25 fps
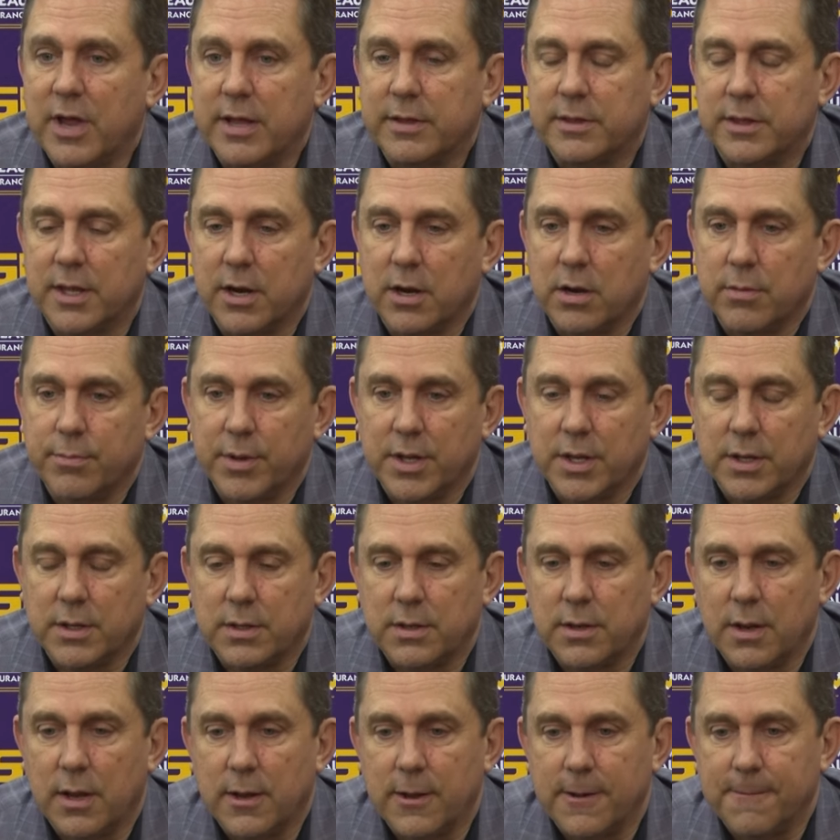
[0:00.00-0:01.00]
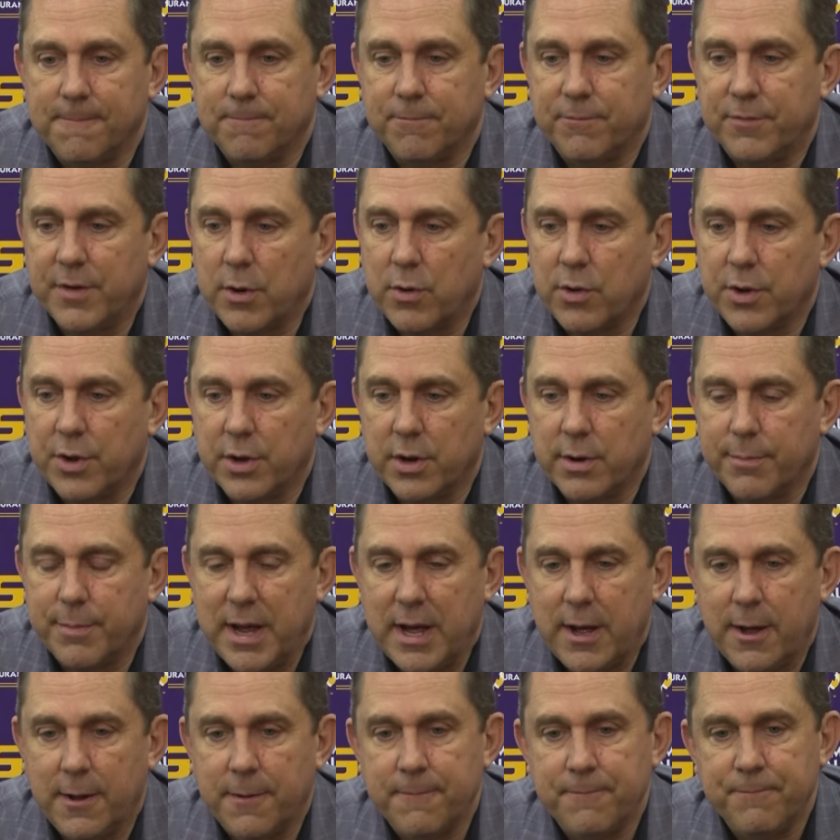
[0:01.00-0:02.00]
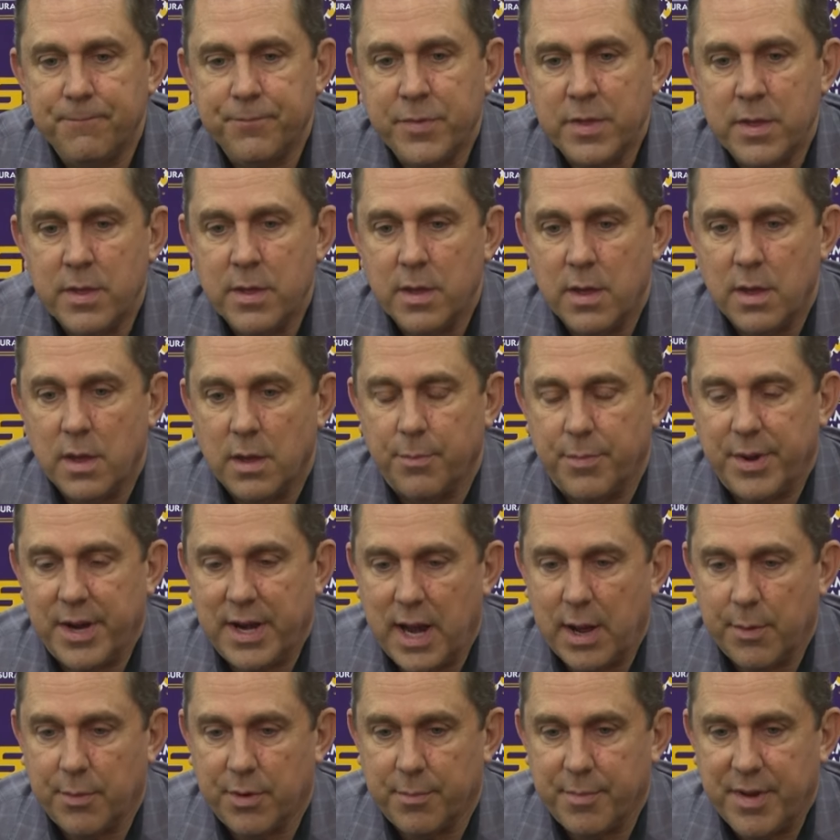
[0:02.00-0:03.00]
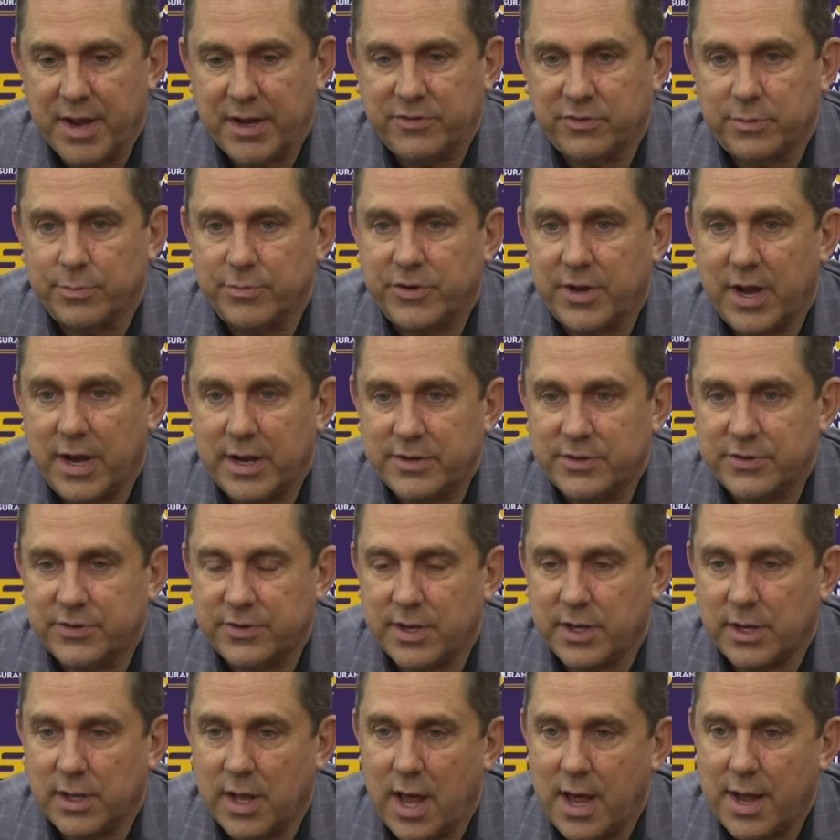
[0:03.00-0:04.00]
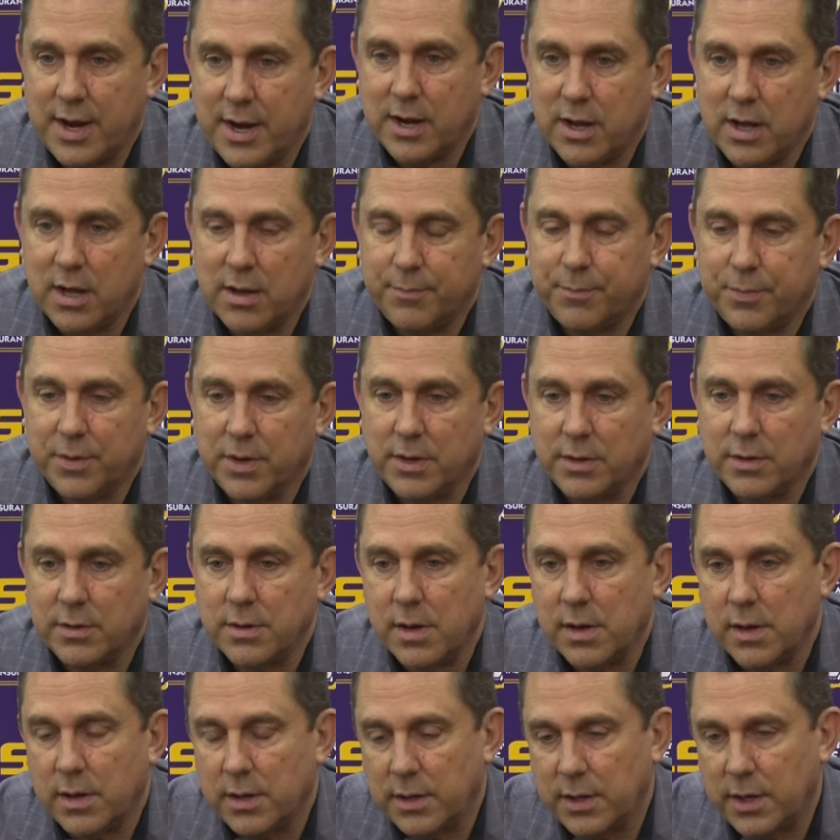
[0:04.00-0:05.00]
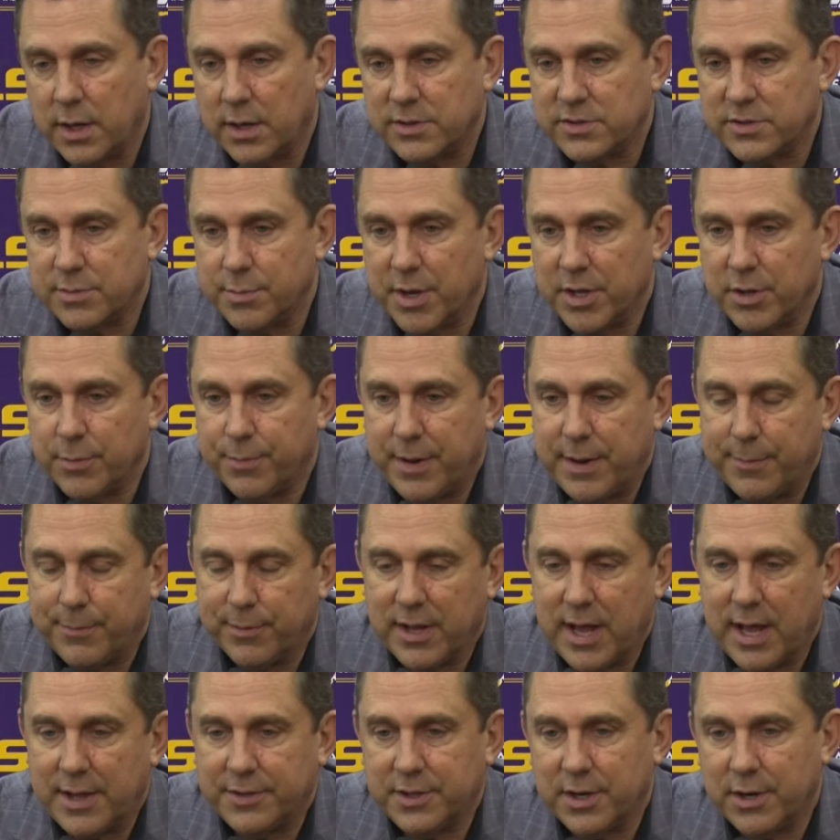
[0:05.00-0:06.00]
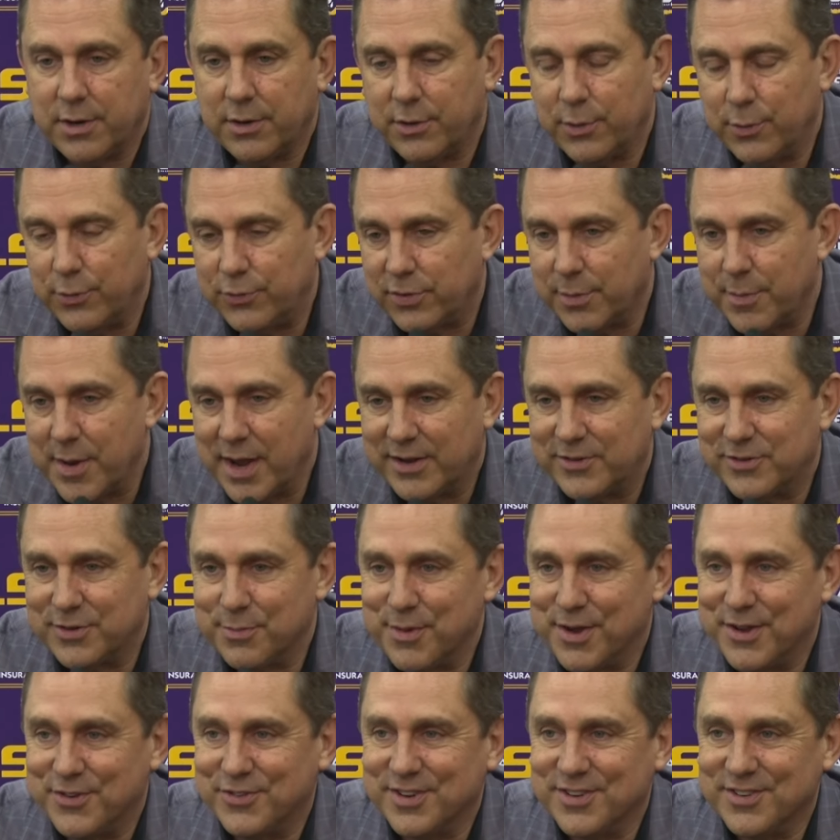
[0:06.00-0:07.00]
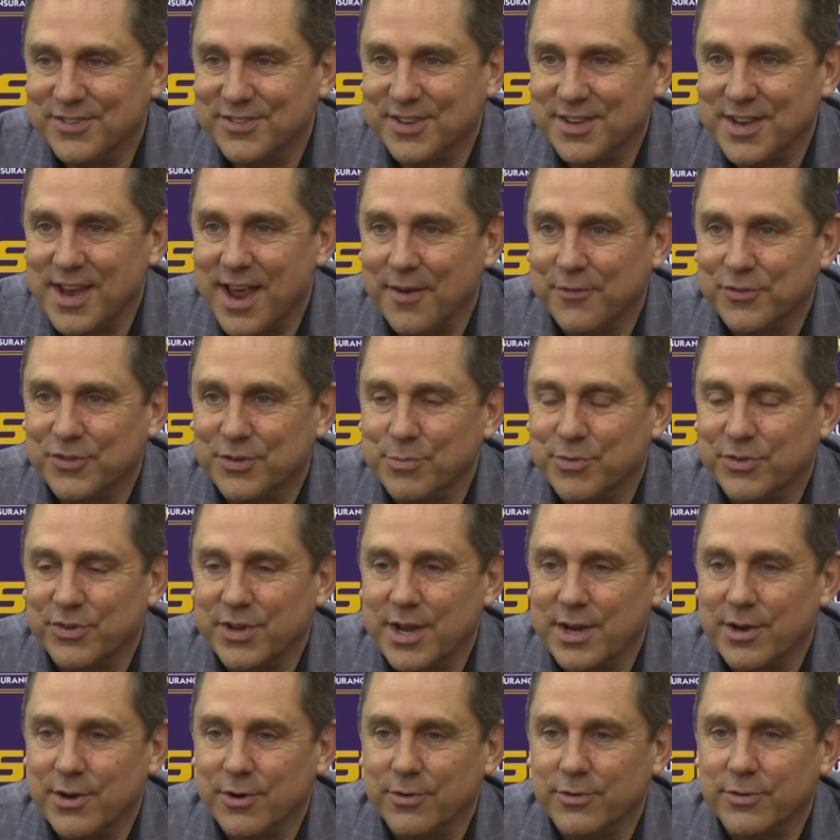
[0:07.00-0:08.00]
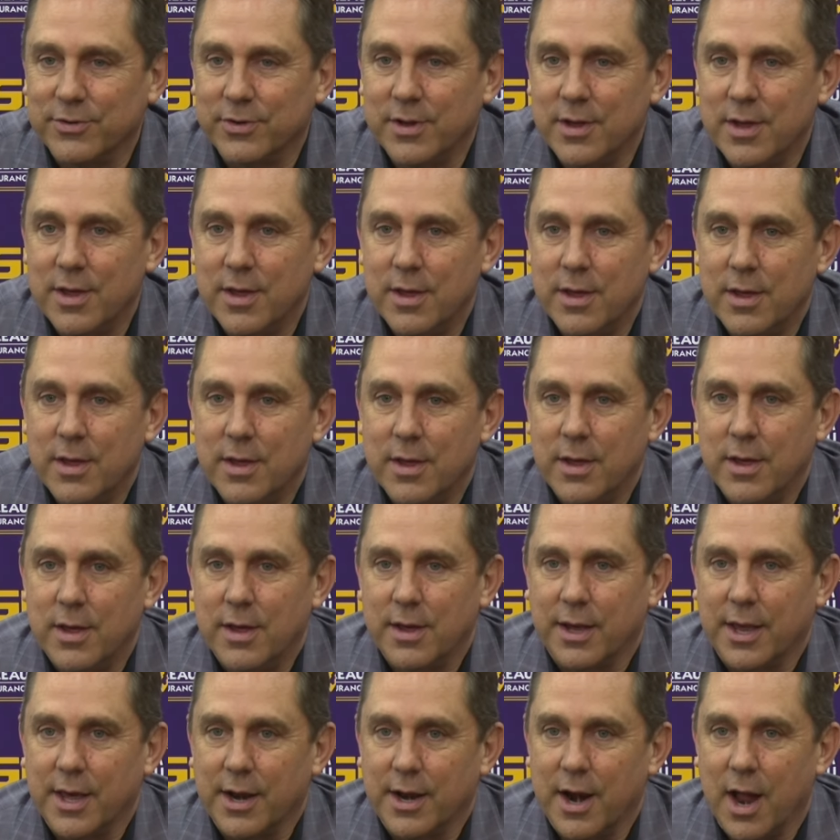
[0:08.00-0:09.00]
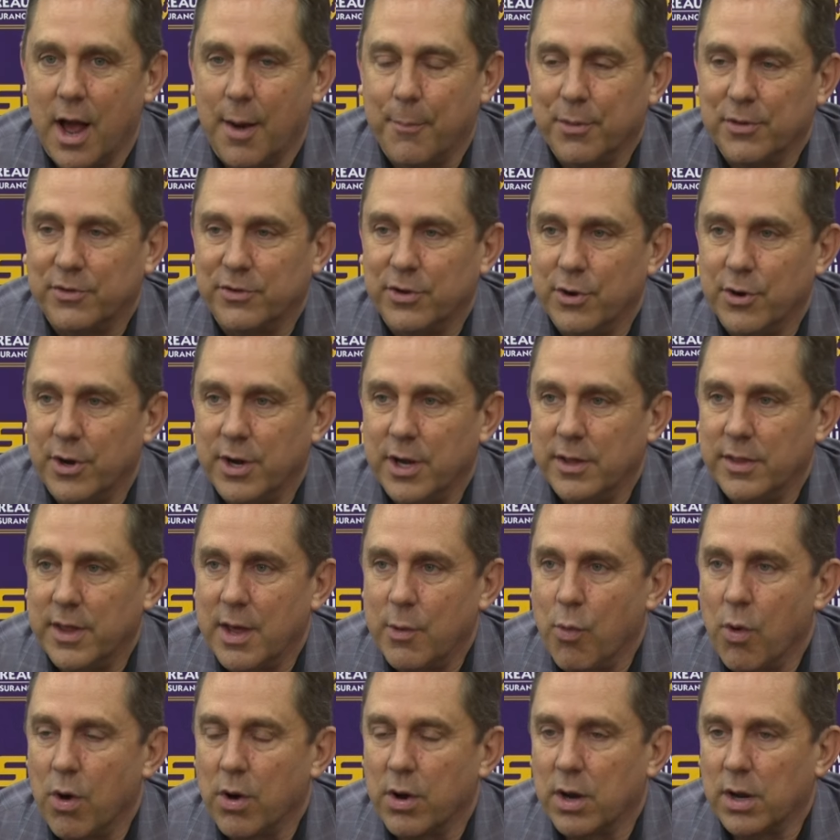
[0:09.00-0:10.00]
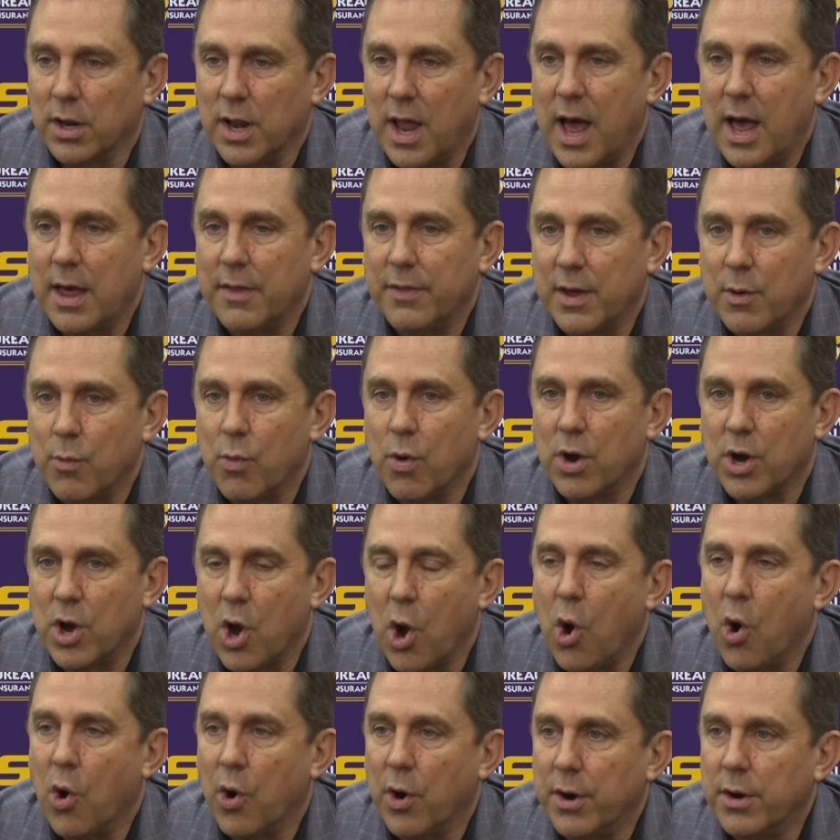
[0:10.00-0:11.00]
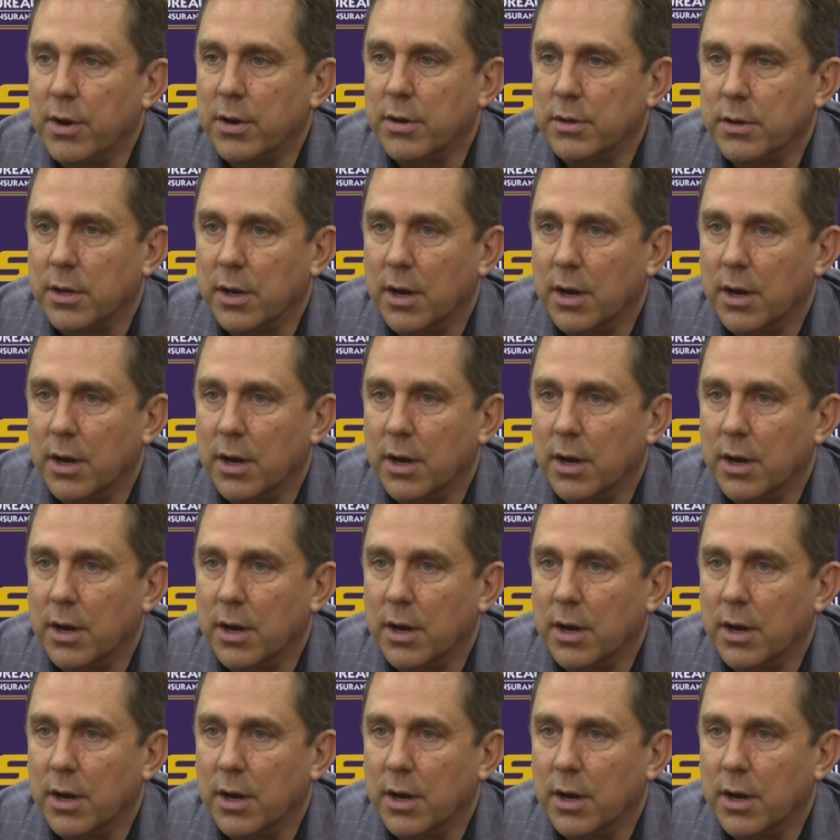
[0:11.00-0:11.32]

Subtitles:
out there, but felt good about being able to make some changes in the lineup and get some other people out there, do some exhibitions, and have some seniors get an opportunity. They work a lot. They work hard.